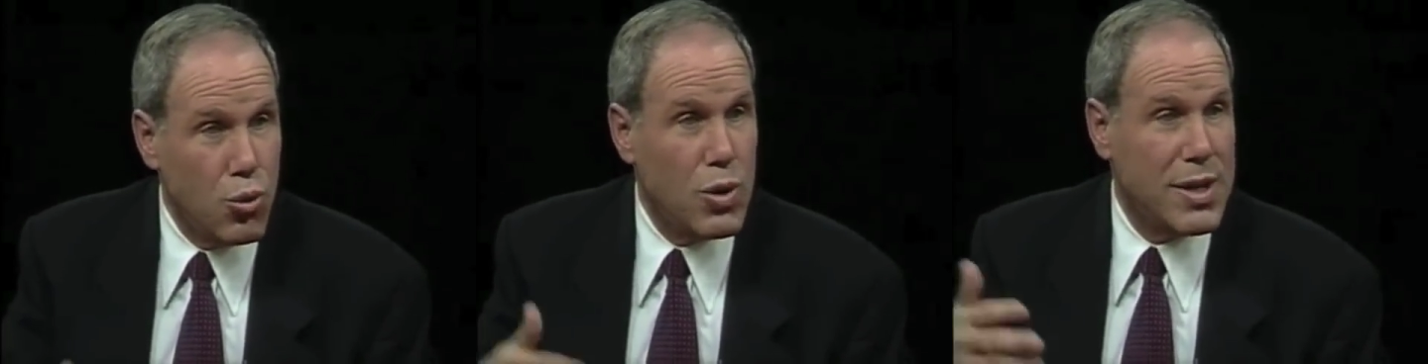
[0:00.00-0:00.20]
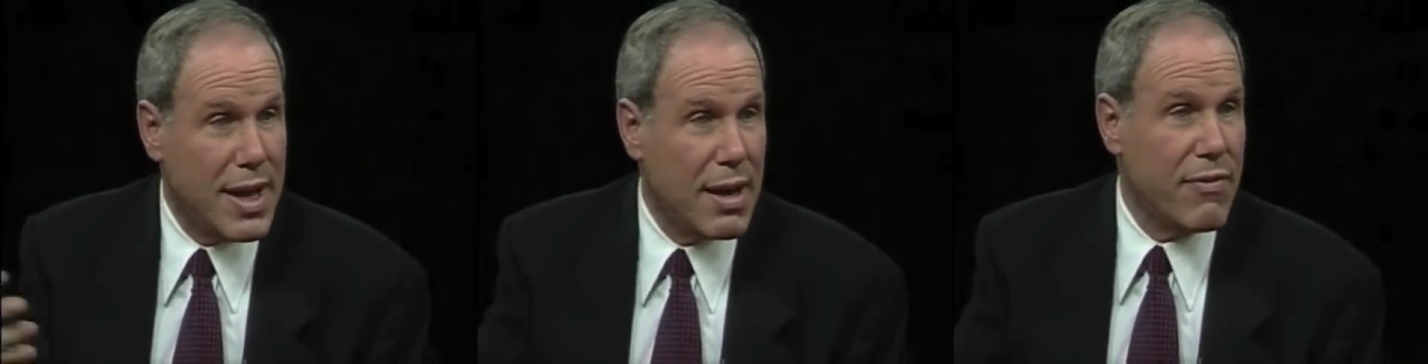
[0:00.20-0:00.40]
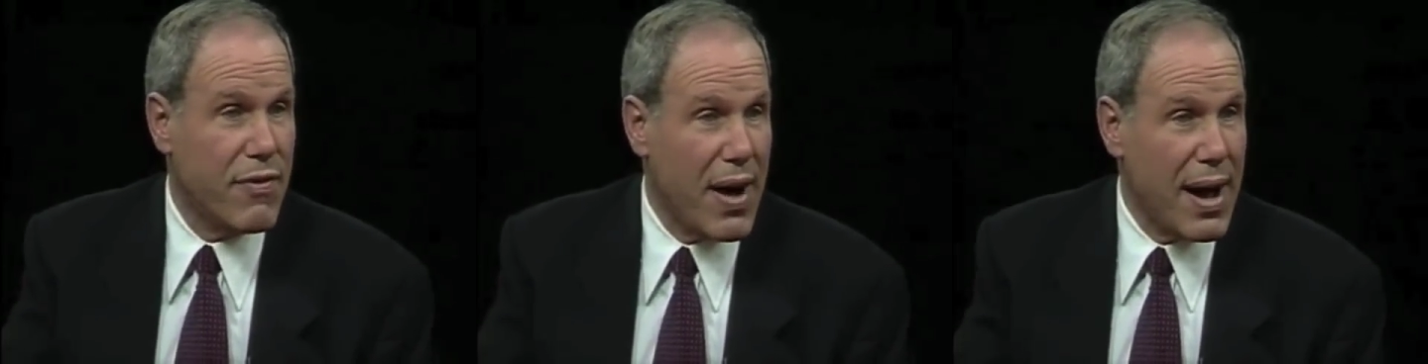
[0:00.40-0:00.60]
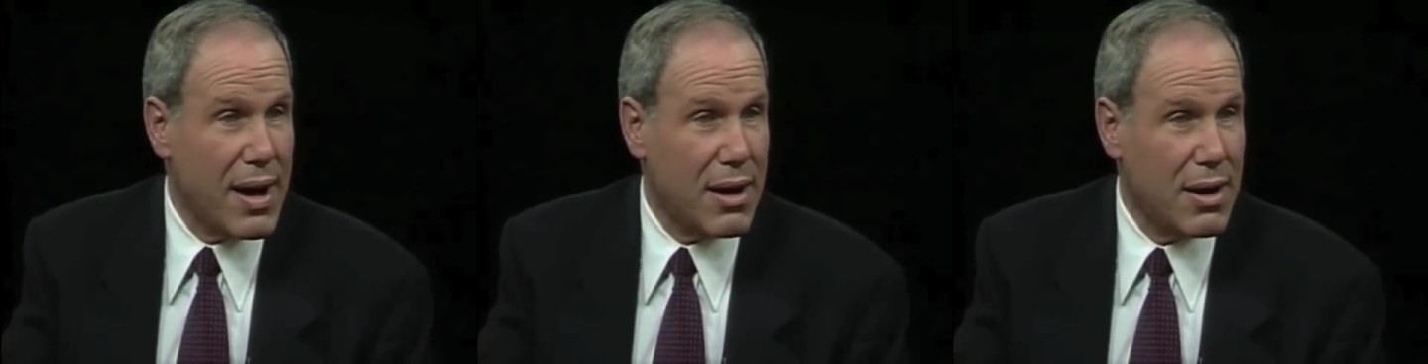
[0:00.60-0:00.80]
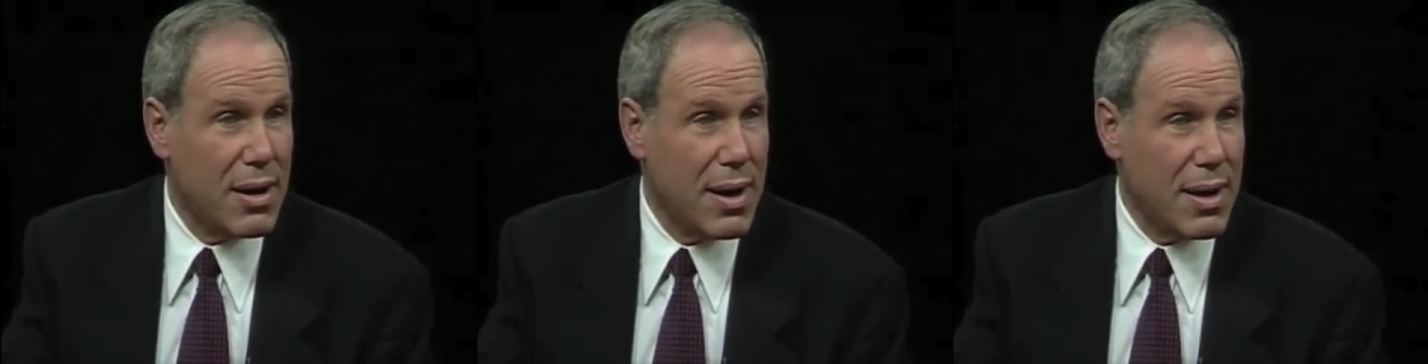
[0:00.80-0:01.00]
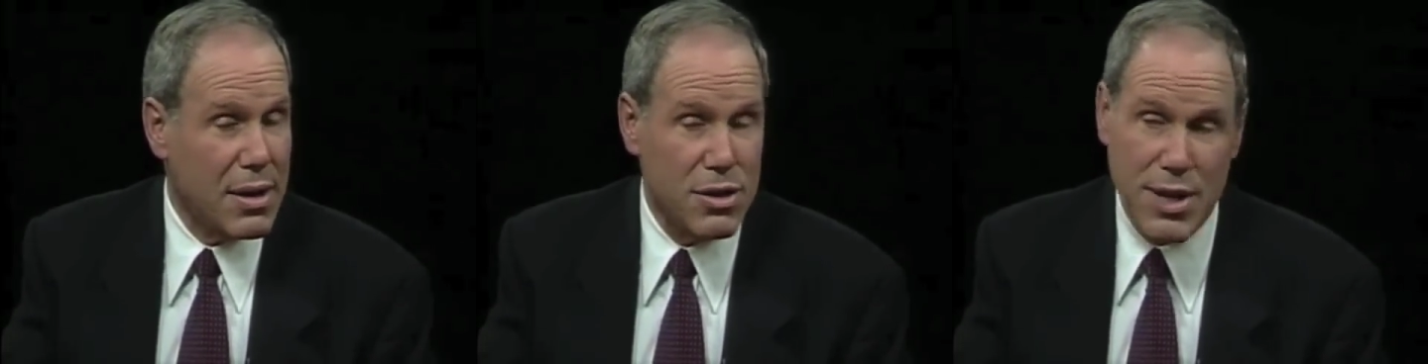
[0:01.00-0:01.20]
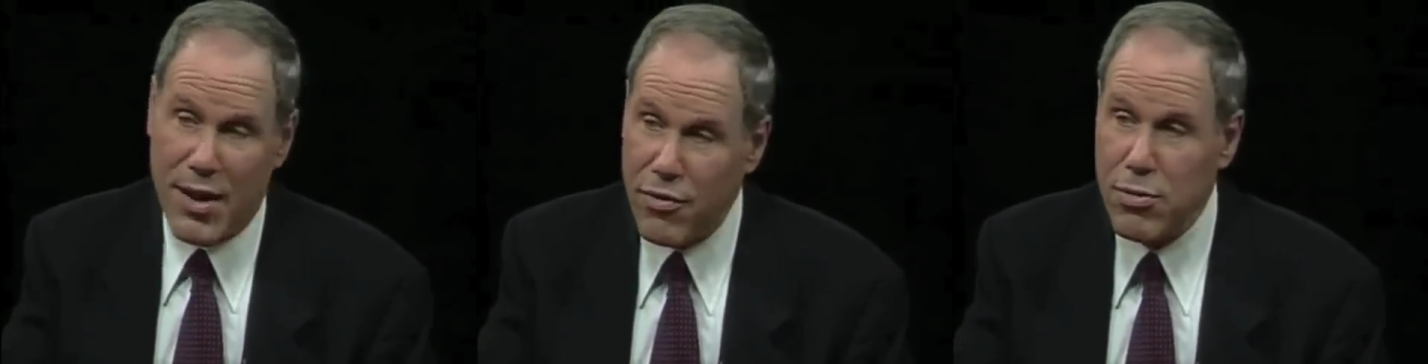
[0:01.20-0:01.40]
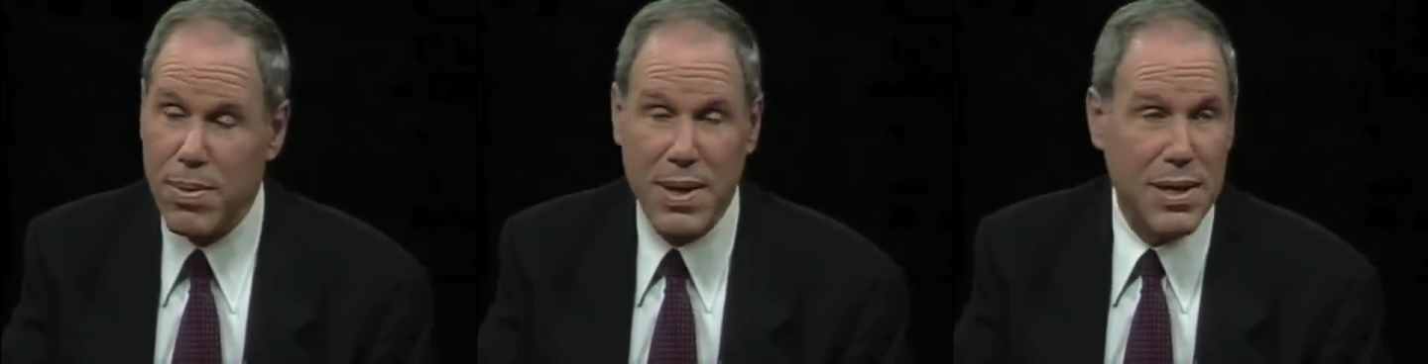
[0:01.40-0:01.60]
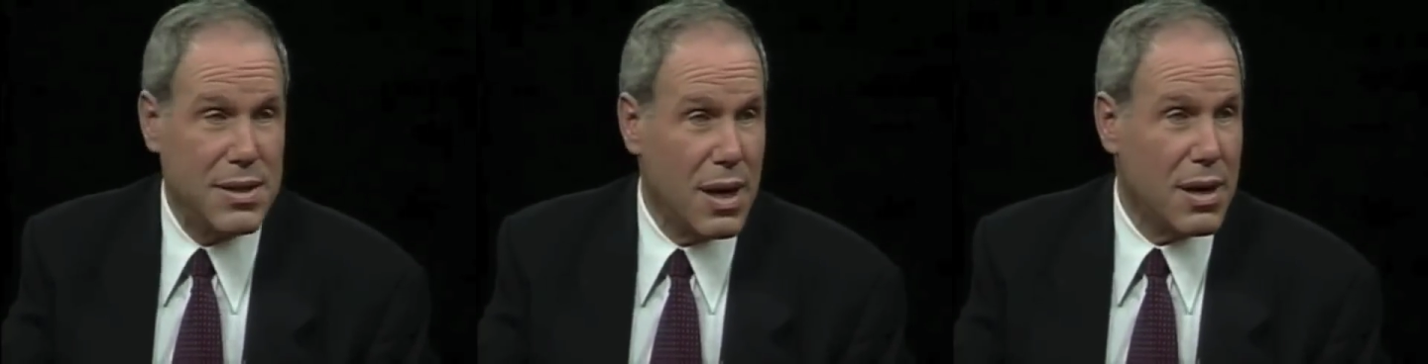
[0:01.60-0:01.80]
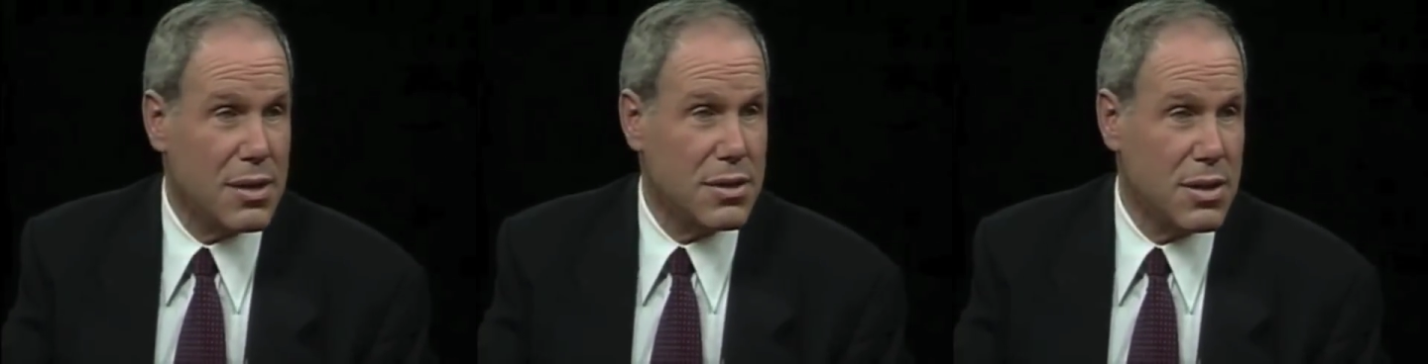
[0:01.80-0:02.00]
would get fired because everybody
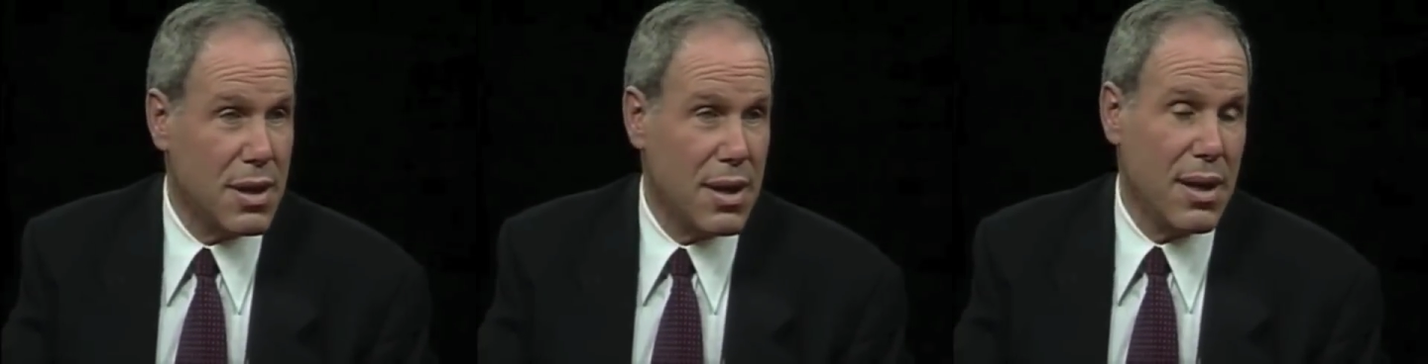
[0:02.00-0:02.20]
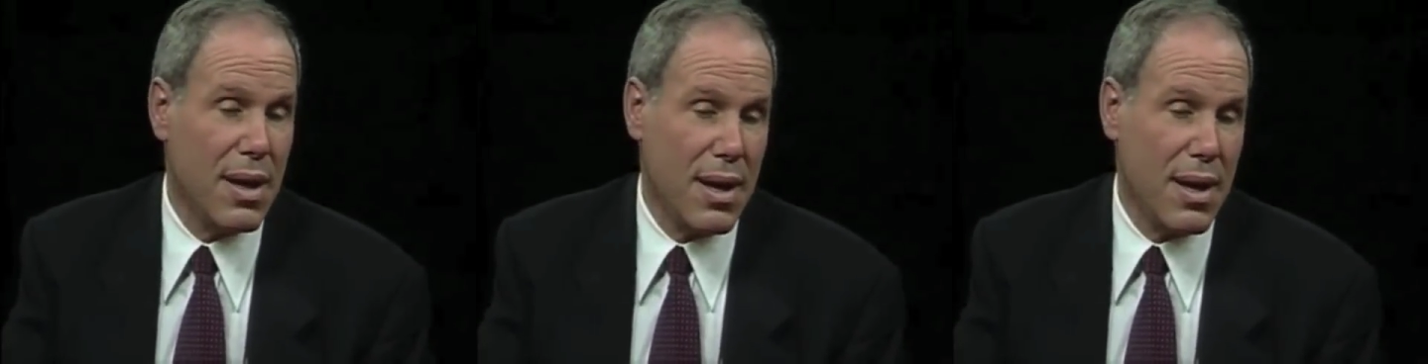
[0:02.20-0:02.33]
does